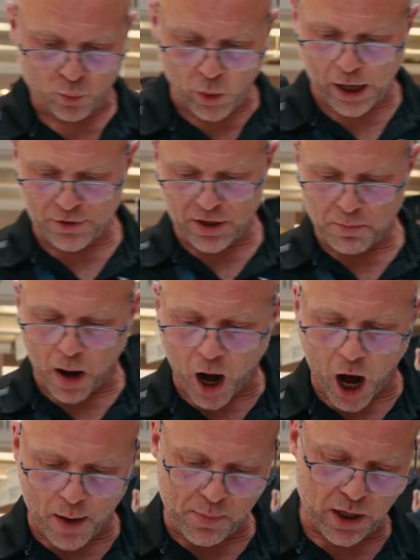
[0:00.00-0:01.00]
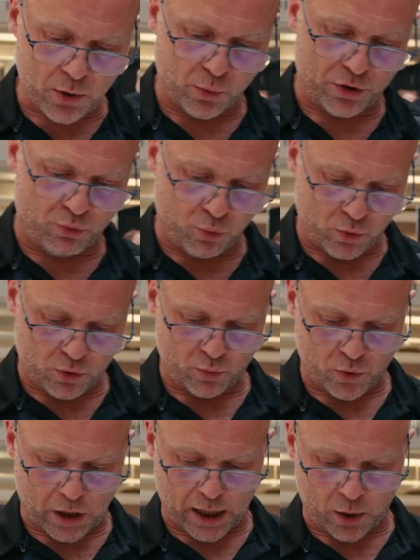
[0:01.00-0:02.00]
where the hot mud
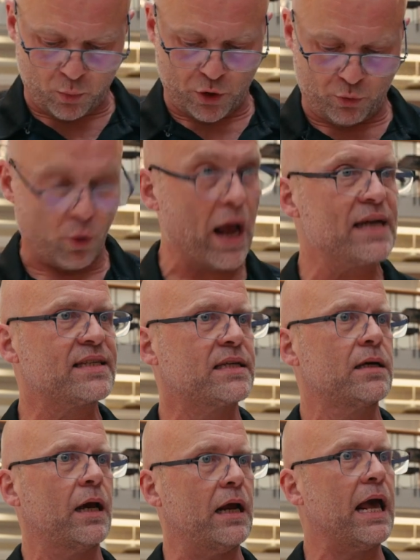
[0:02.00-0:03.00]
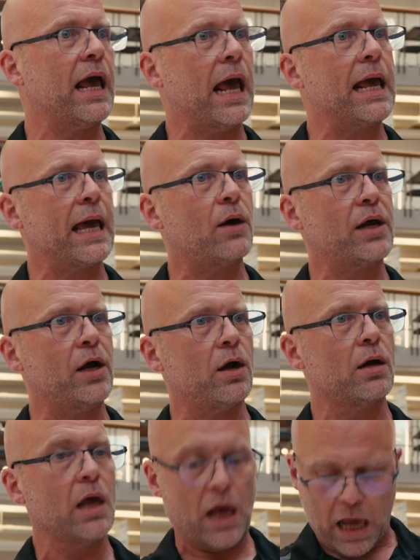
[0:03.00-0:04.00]
would rest and hang out
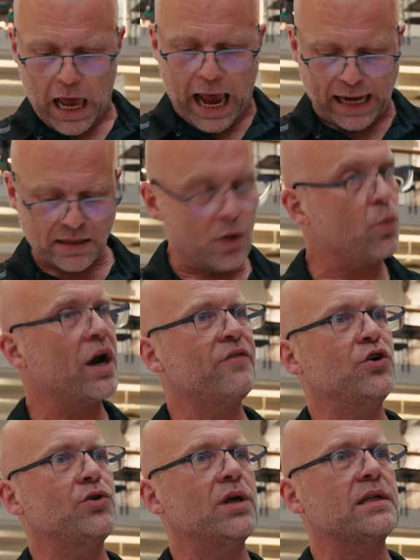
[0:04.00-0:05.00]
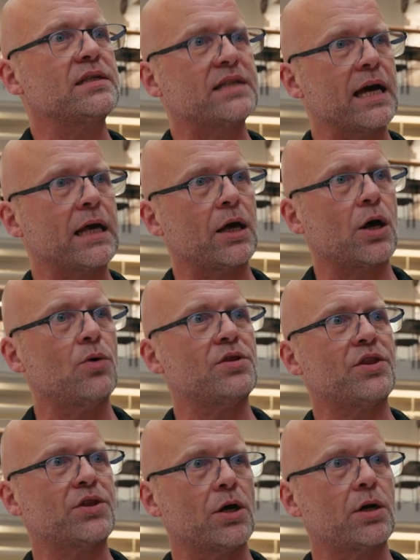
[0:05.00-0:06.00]
here, and then whenever you did the second coat
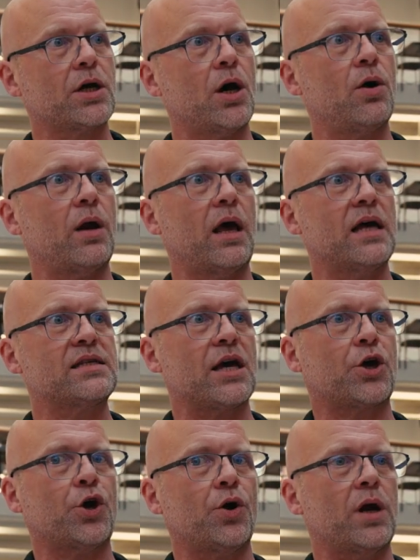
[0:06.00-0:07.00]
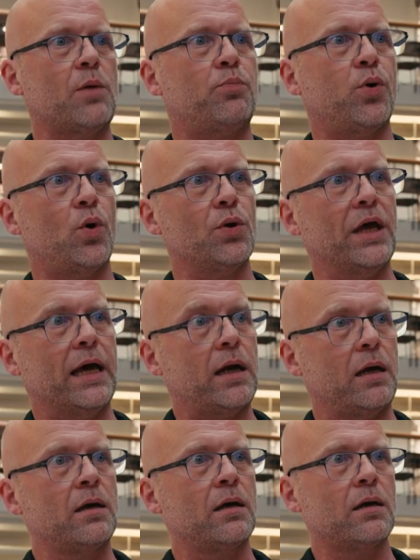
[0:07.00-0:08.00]
and the third coat, as it cured, it pulled
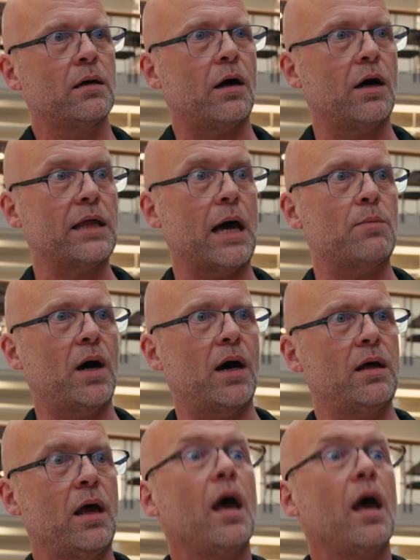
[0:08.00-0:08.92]
in on that mud